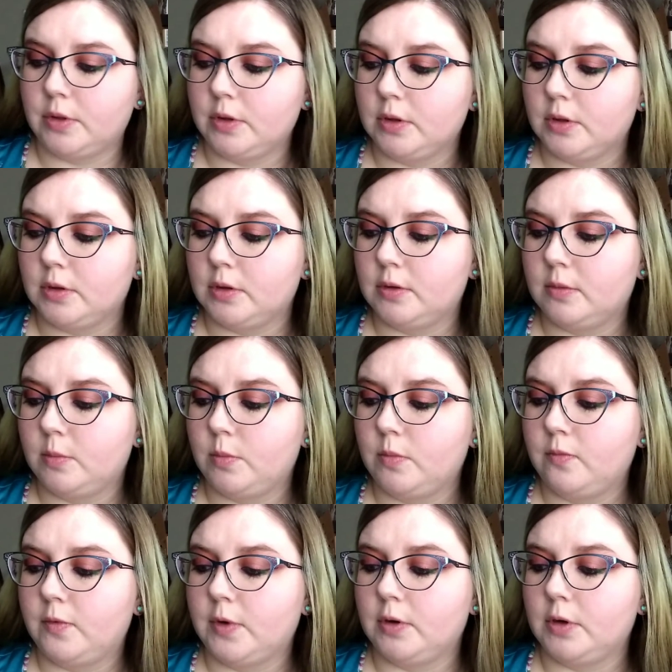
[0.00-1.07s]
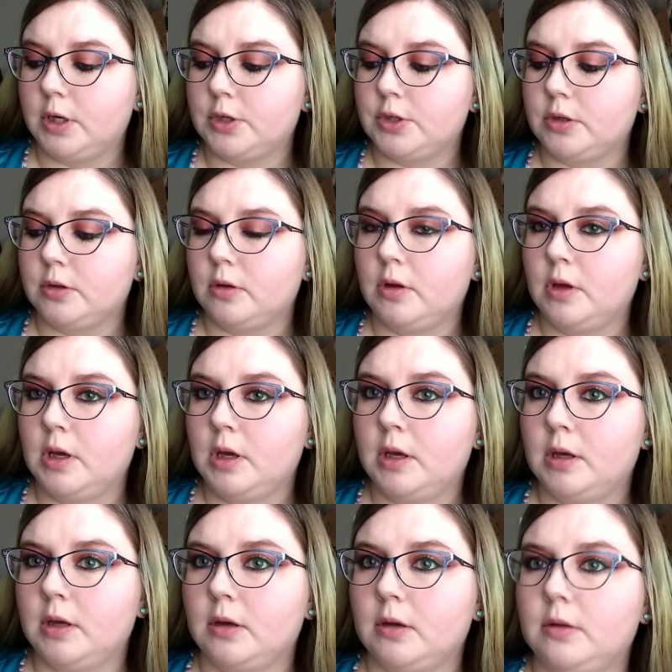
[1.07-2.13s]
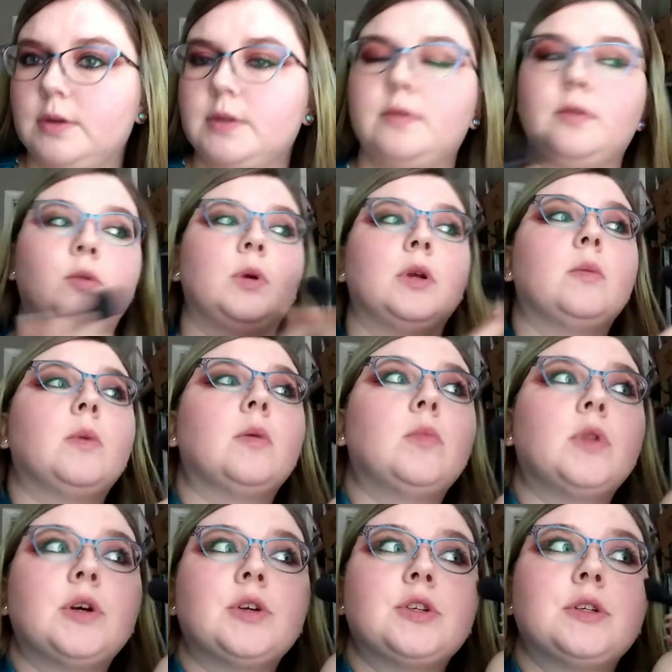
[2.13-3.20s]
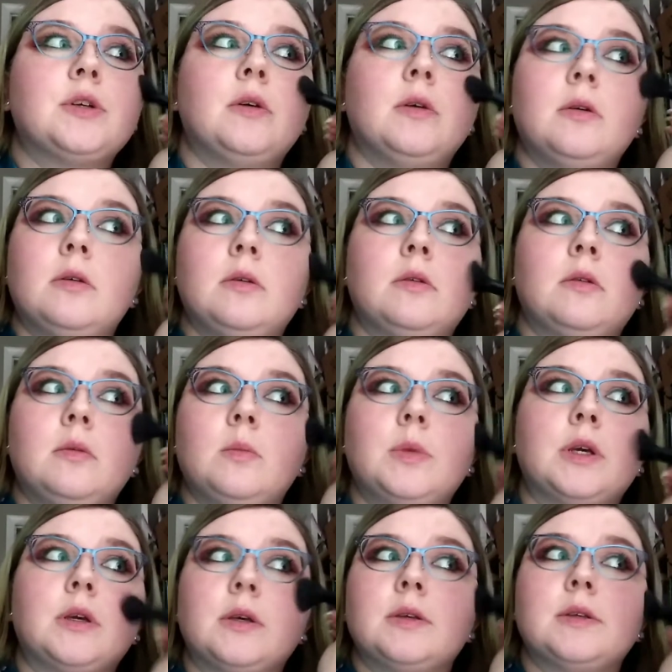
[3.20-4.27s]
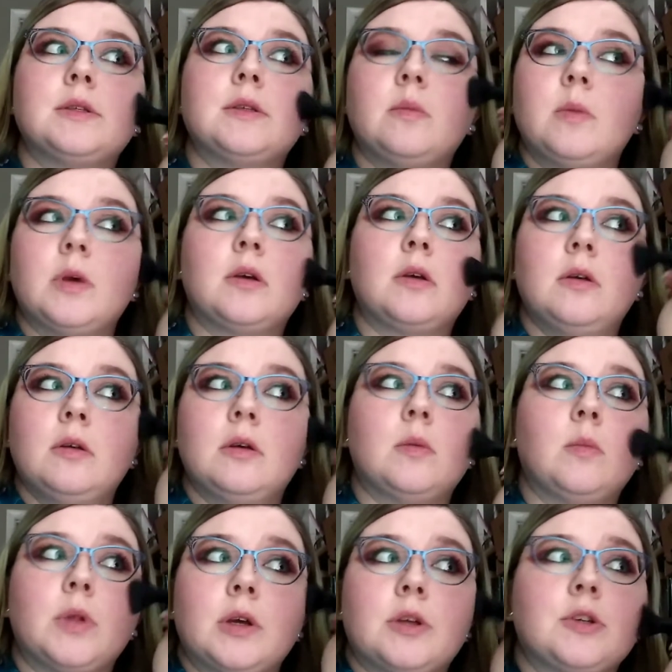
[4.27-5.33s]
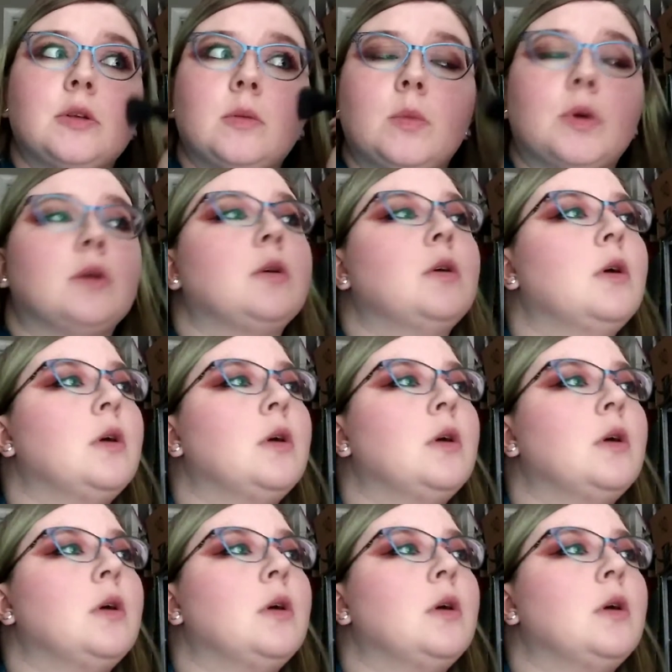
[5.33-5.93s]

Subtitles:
the foundation. I always feel weird about blush because of my complexion, but